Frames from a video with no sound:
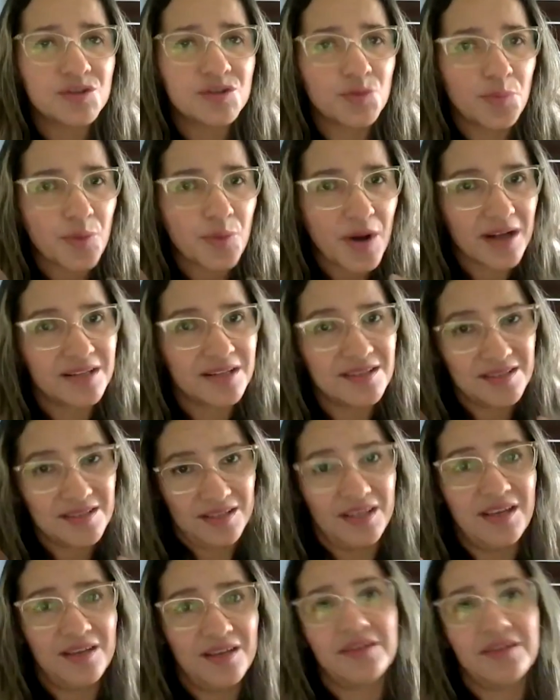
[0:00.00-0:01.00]
is to practice
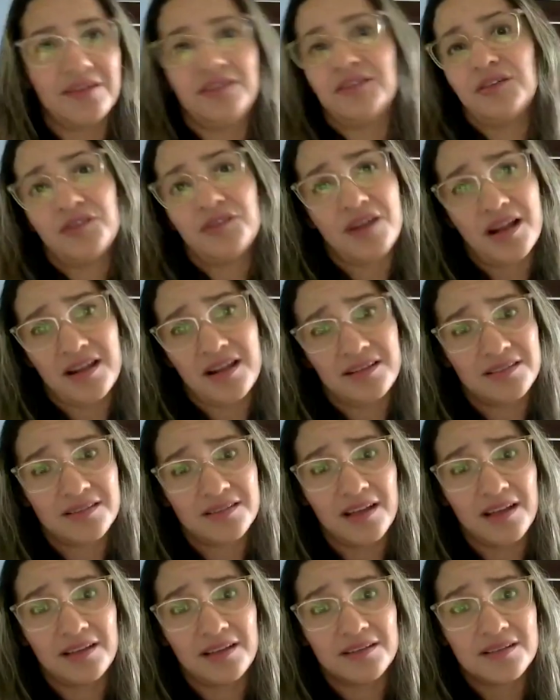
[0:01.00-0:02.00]
in here in the United
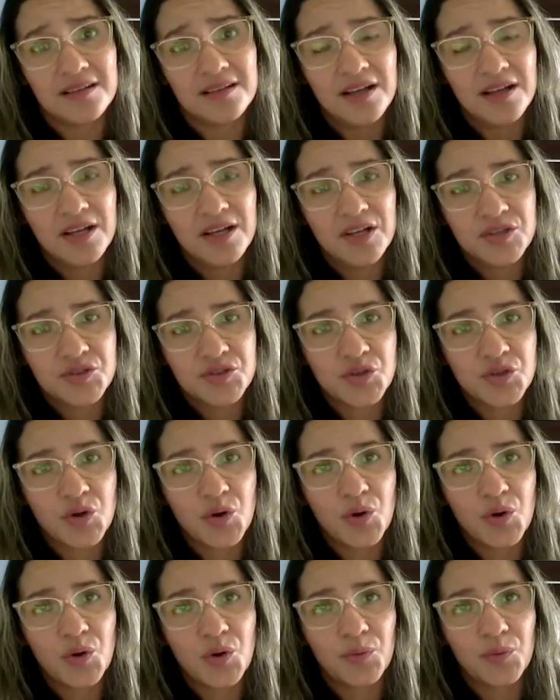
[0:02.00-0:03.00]
States.
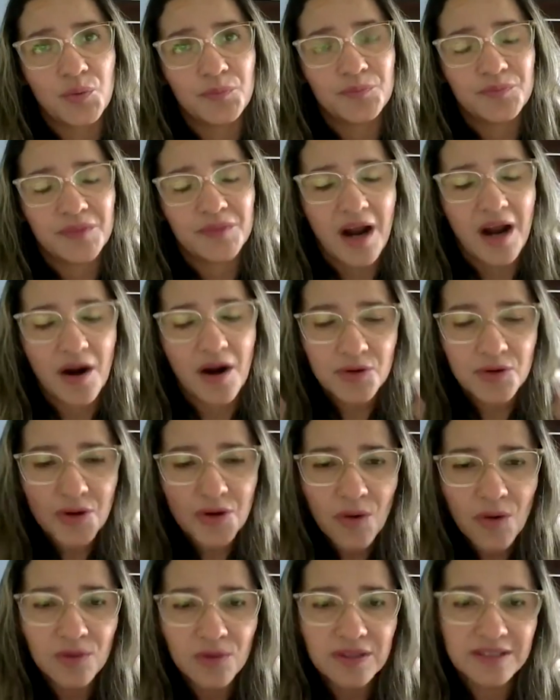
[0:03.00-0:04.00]
So our
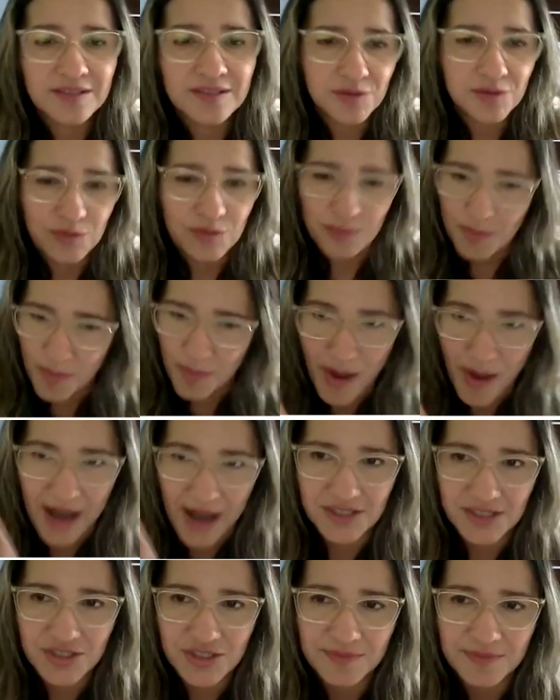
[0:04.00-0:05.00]
goal is to
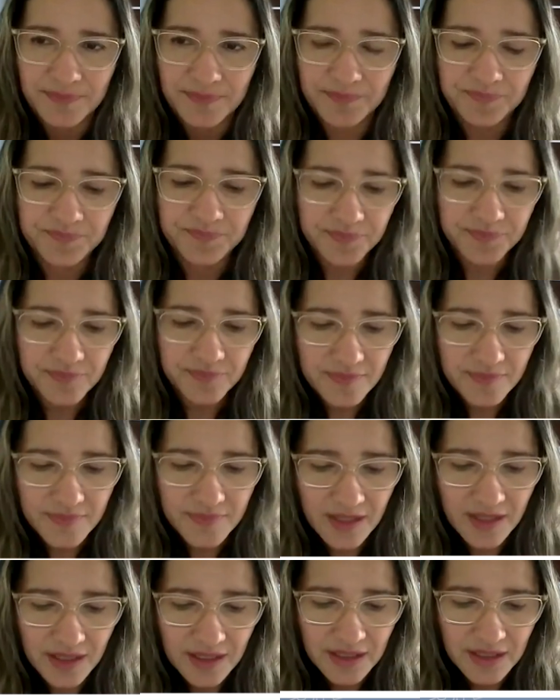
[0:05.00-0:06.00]
match.
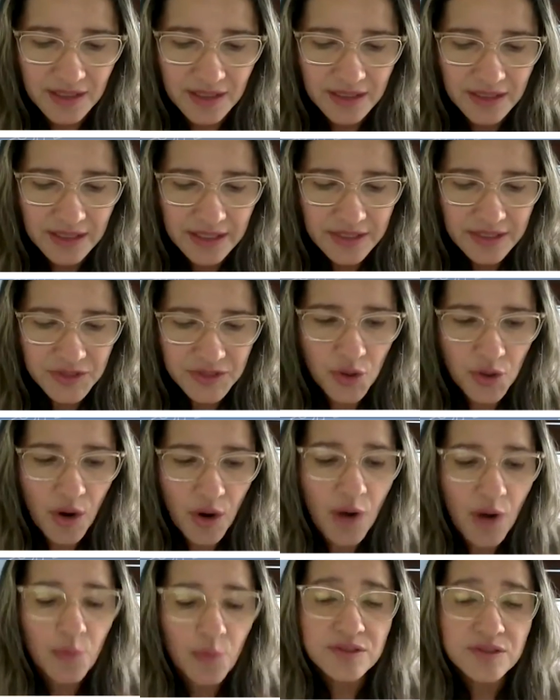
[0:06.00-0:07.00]
So
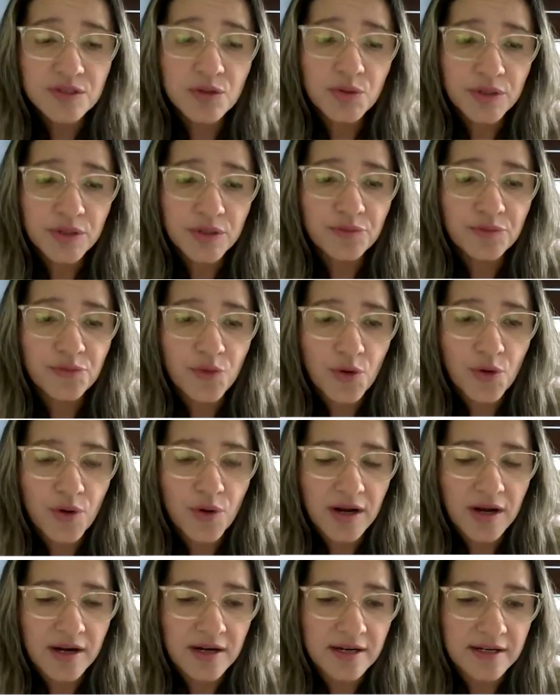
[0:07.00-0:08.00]
I was looking for
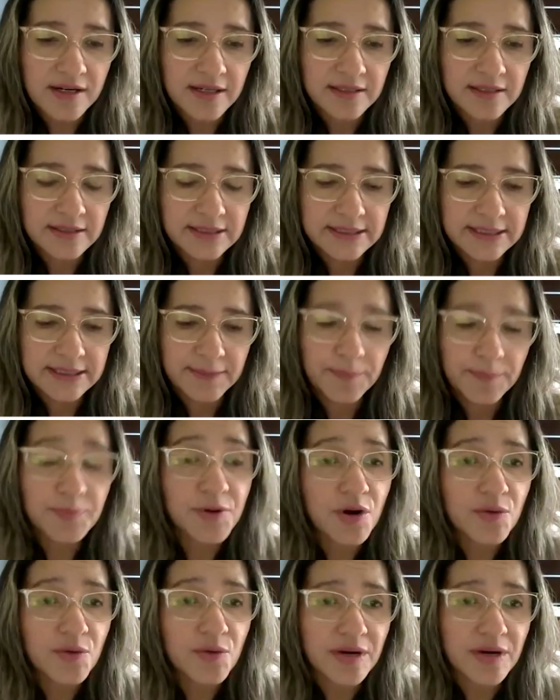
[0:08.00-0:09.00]

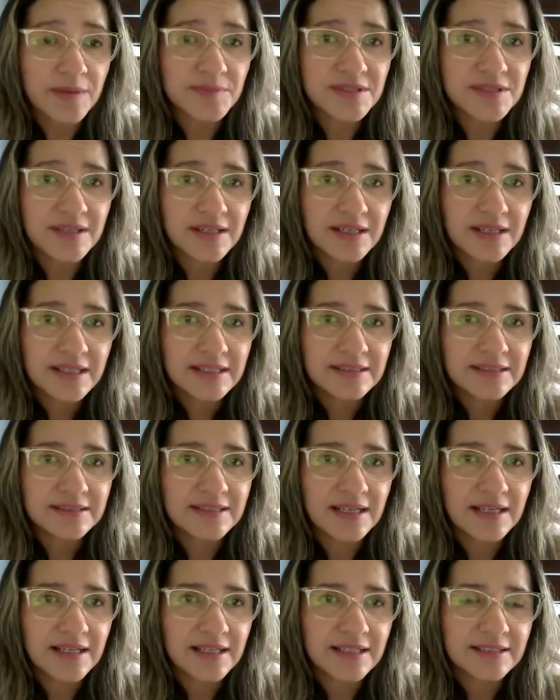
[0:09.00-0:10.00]
programs
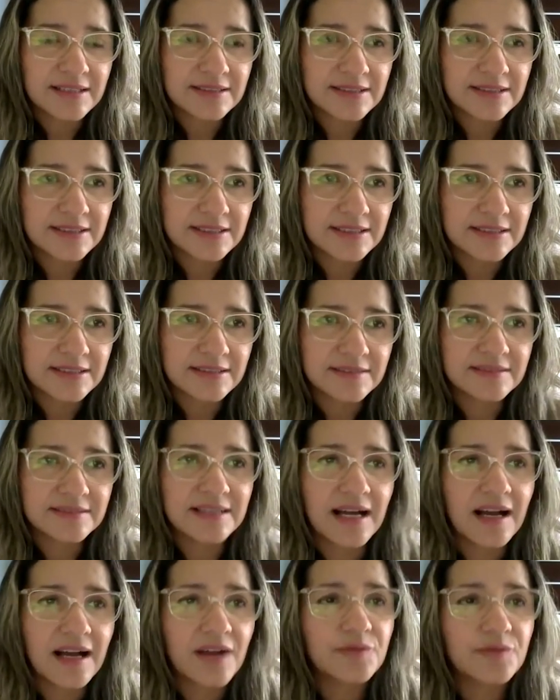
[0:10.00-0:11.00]
that
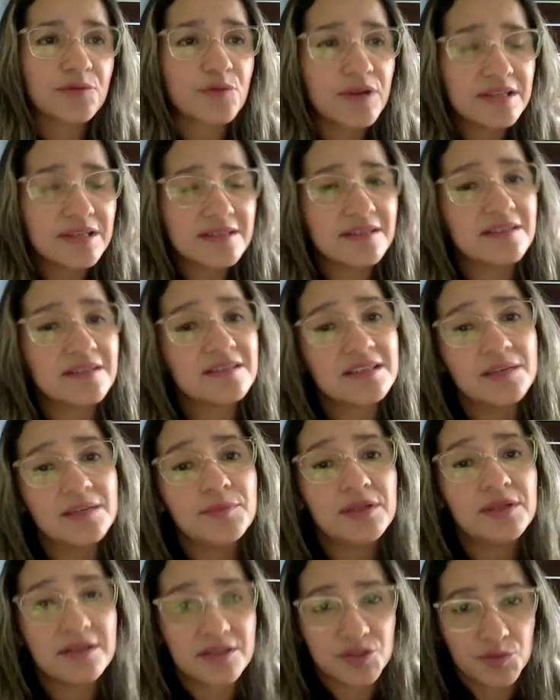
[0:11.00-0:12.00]
have residents
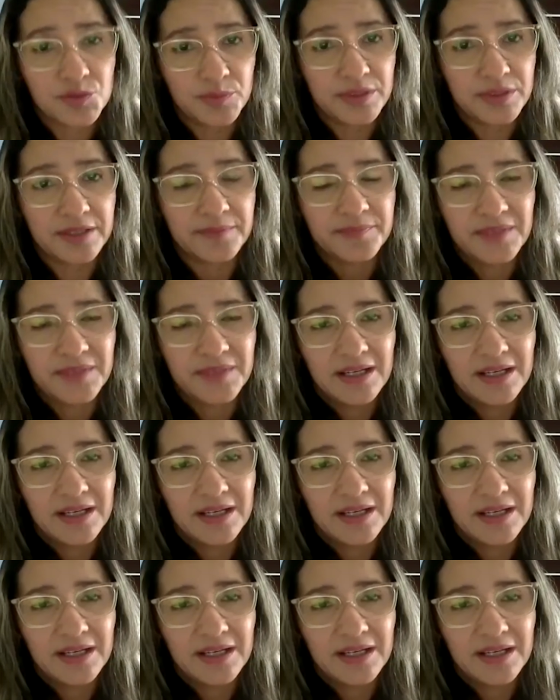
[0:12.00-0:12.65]
similar to me.